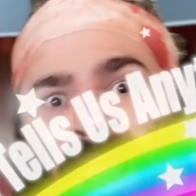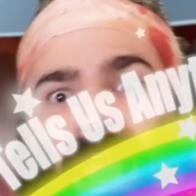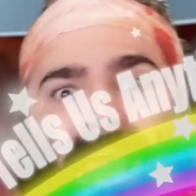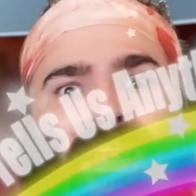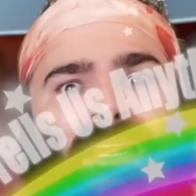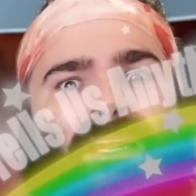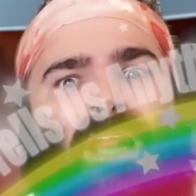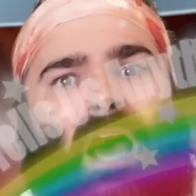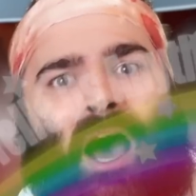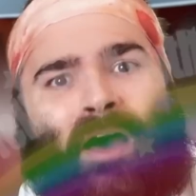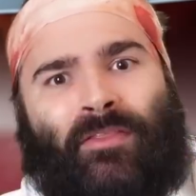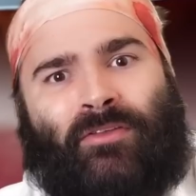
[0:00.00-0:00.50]
And
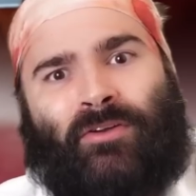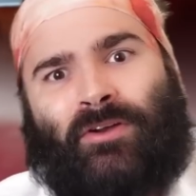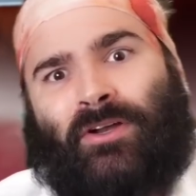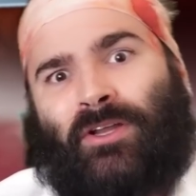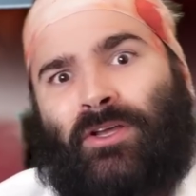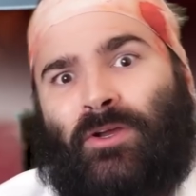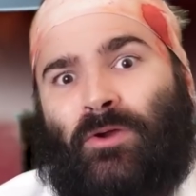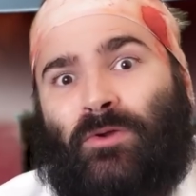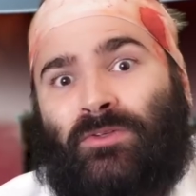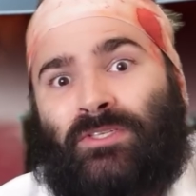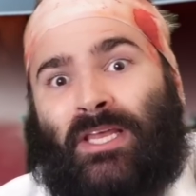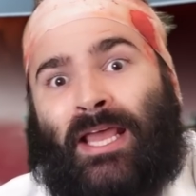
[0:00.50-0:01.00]
in other
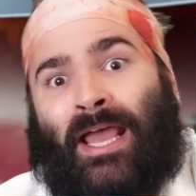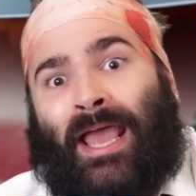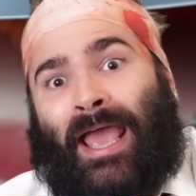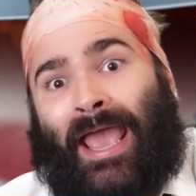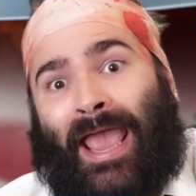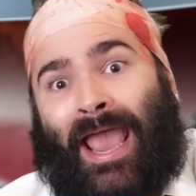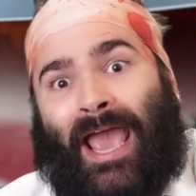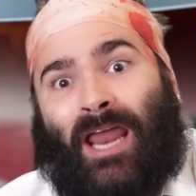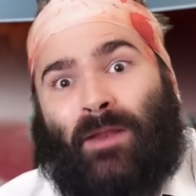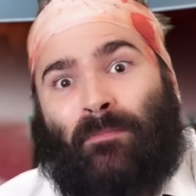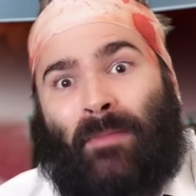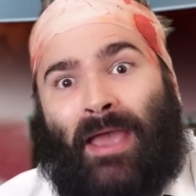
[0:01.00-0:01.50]
news,
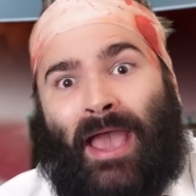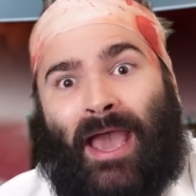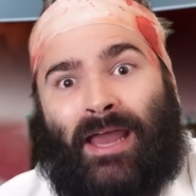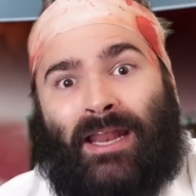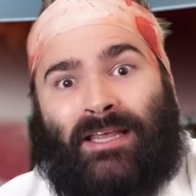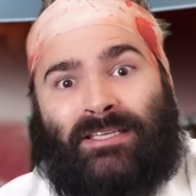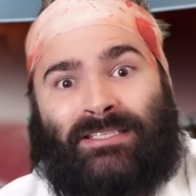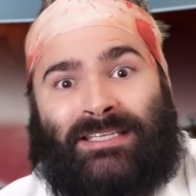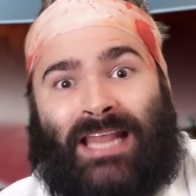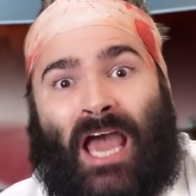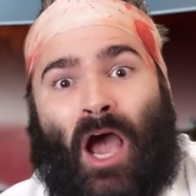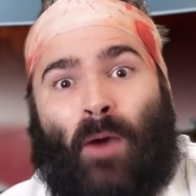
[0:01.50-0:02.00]
Ant-Man
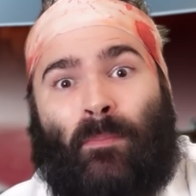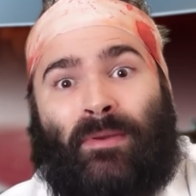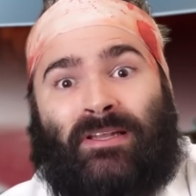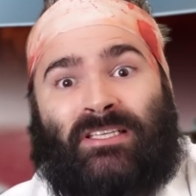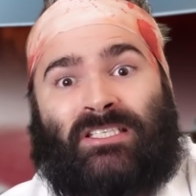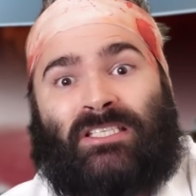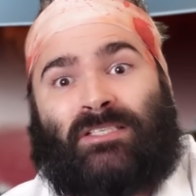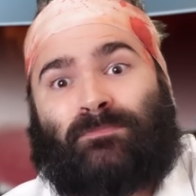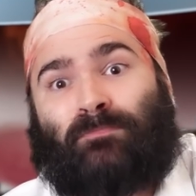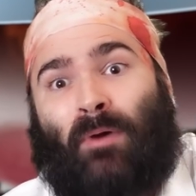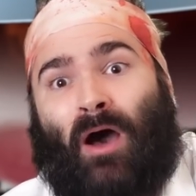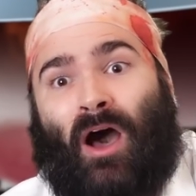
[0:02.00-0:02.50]
has now been
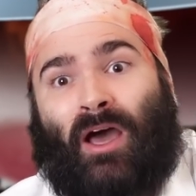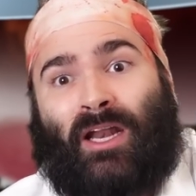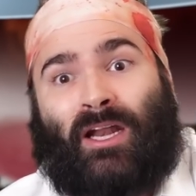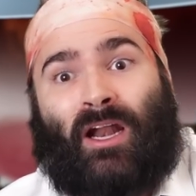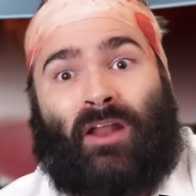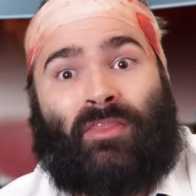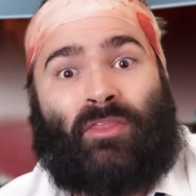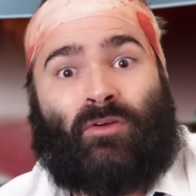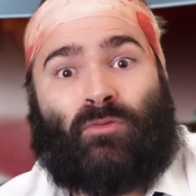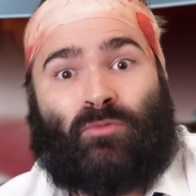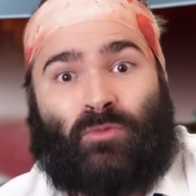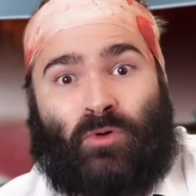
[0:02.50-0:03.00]
spotted
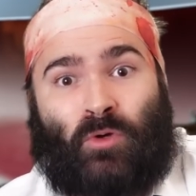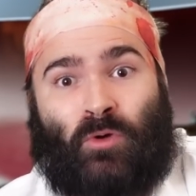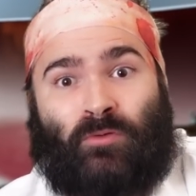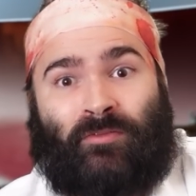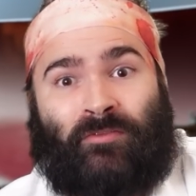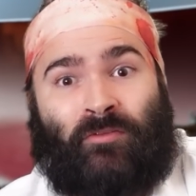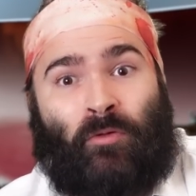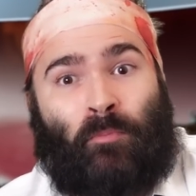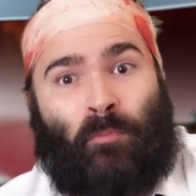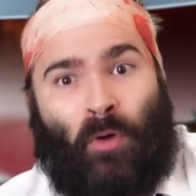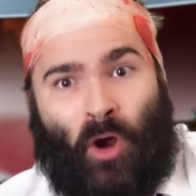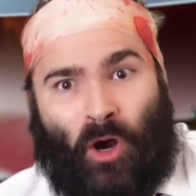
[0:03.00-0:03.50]
on the roof
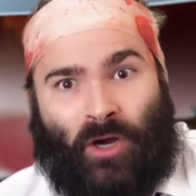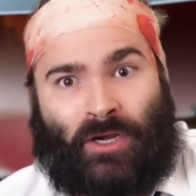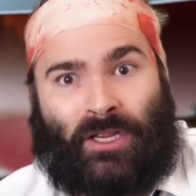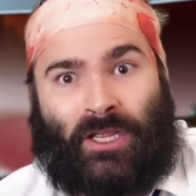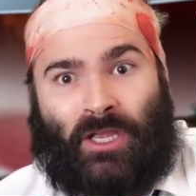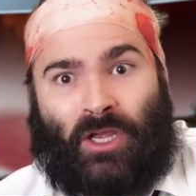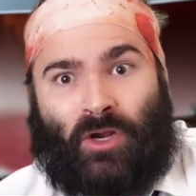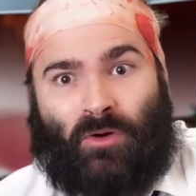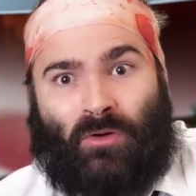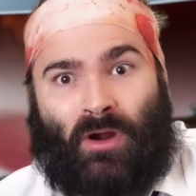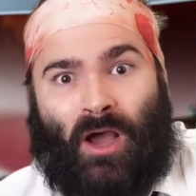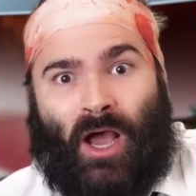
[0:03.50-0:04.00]
of a
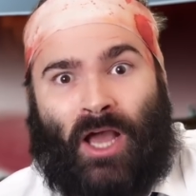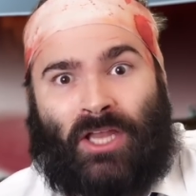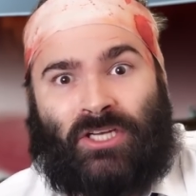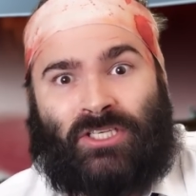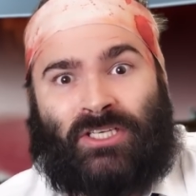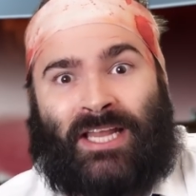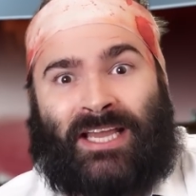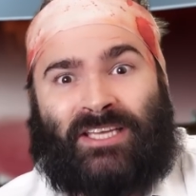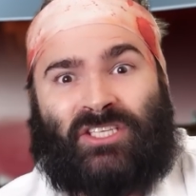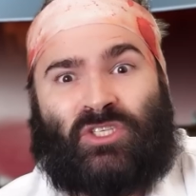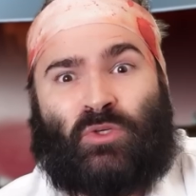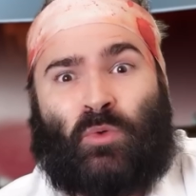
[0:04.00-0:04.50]
parking garage
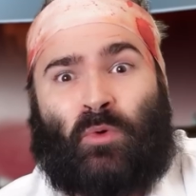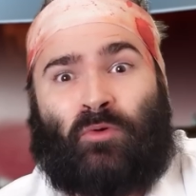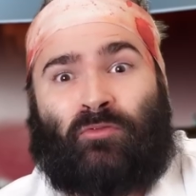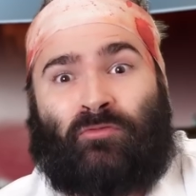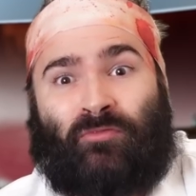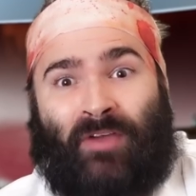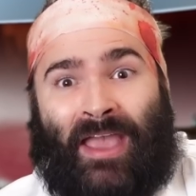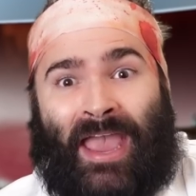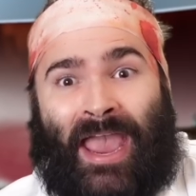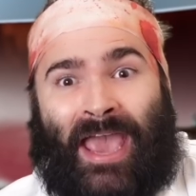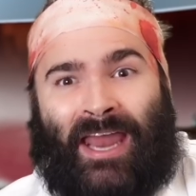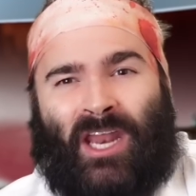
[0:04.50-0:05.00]
next to a
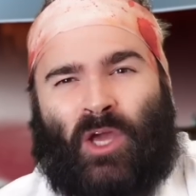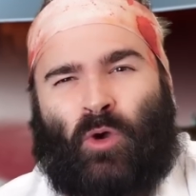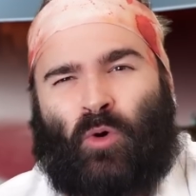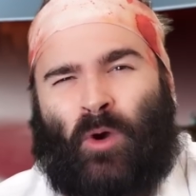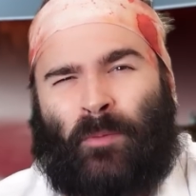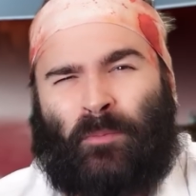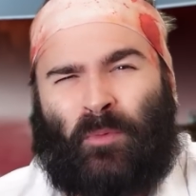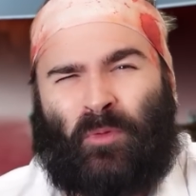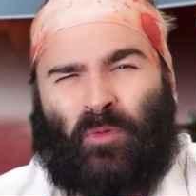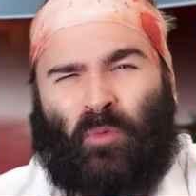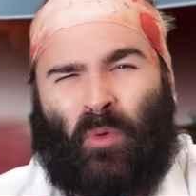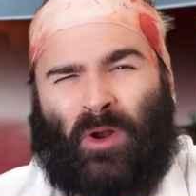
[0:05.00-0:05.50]
van
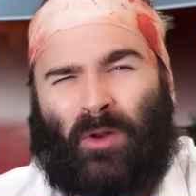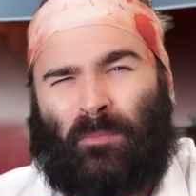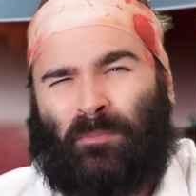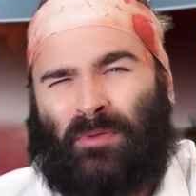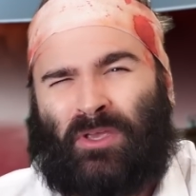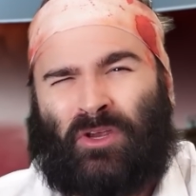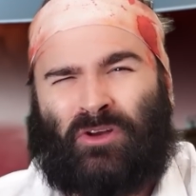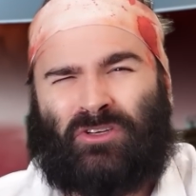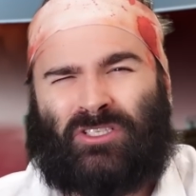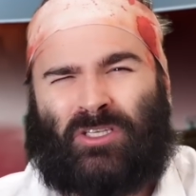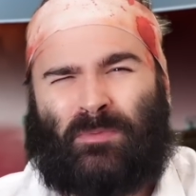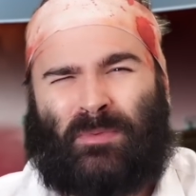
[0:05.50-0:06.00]
equipped with what
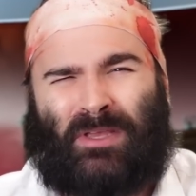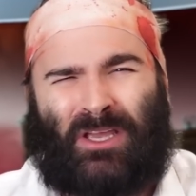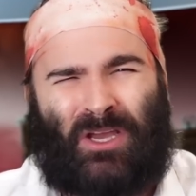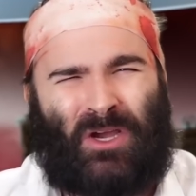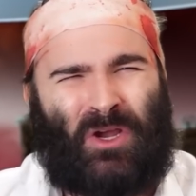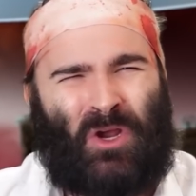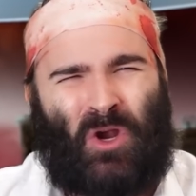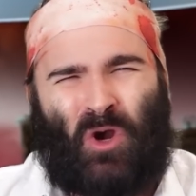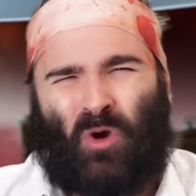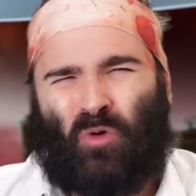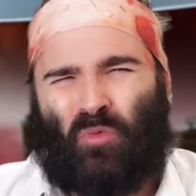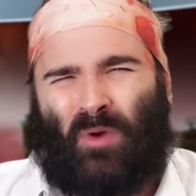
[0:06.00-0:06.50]
appears to be a
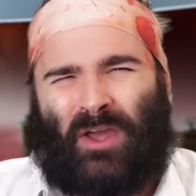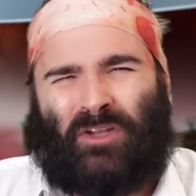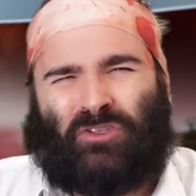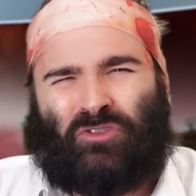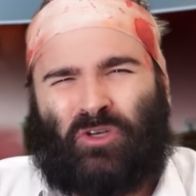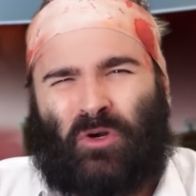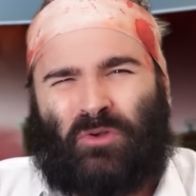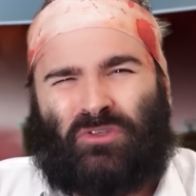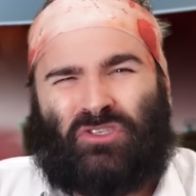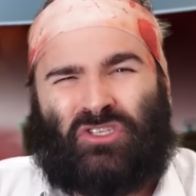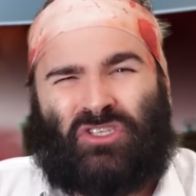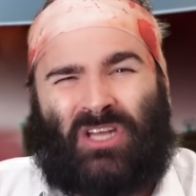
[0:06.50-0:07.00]

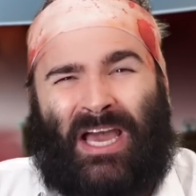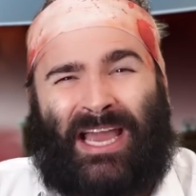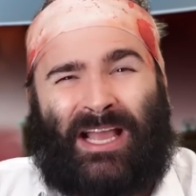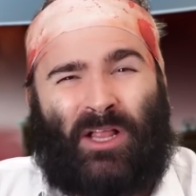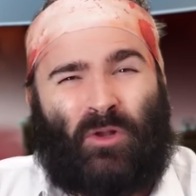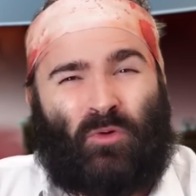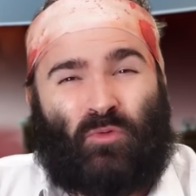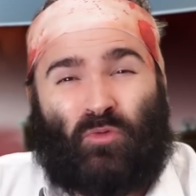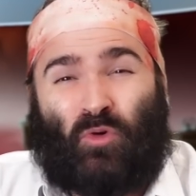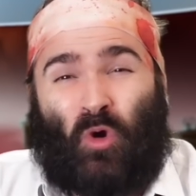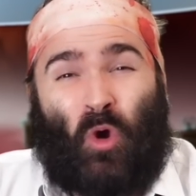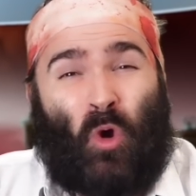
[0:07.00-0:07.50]

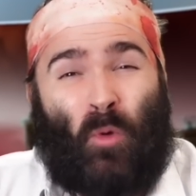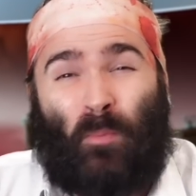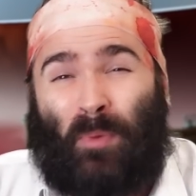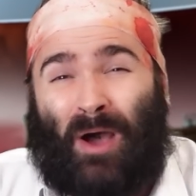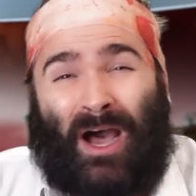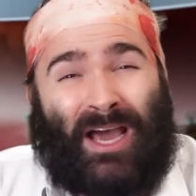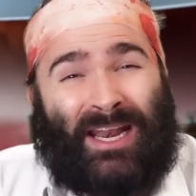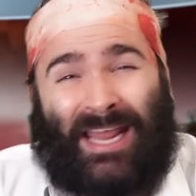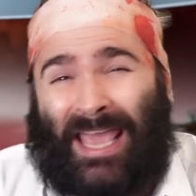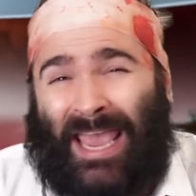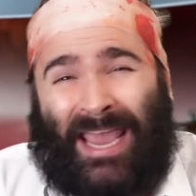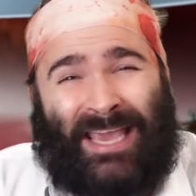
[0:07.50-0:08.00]
retro-style
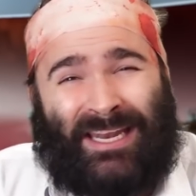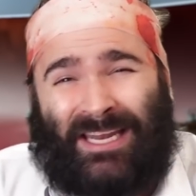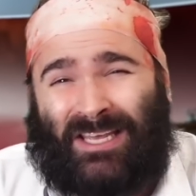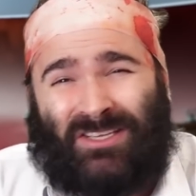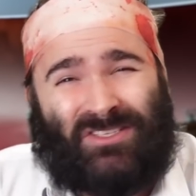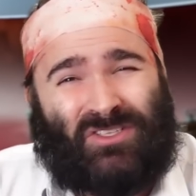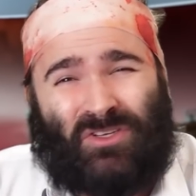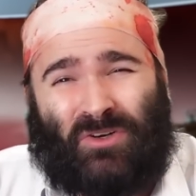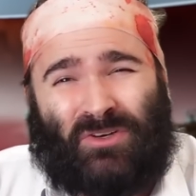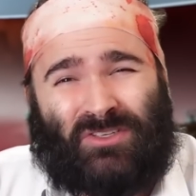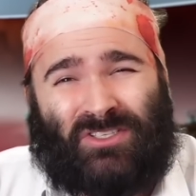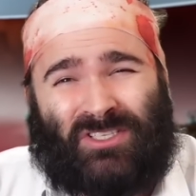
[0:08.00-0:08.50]
robot
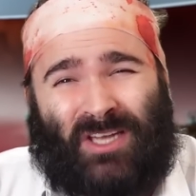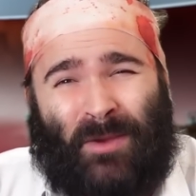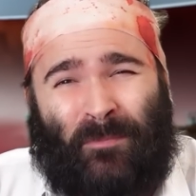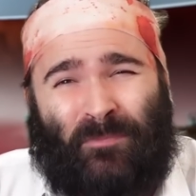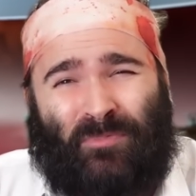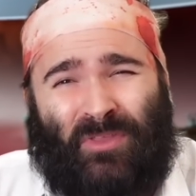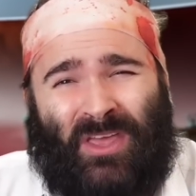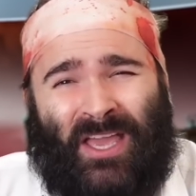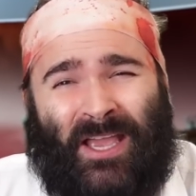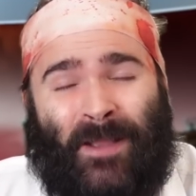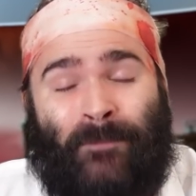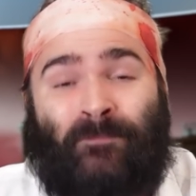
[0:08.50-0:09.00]
anus or
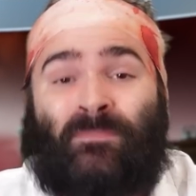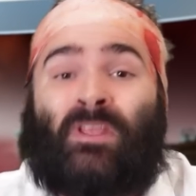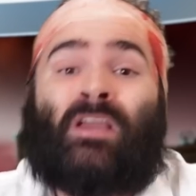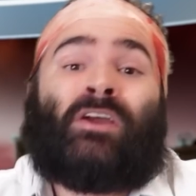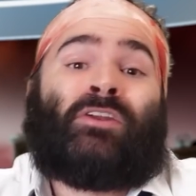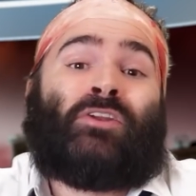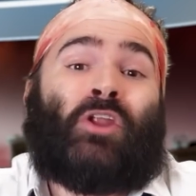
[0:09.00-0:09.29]
something.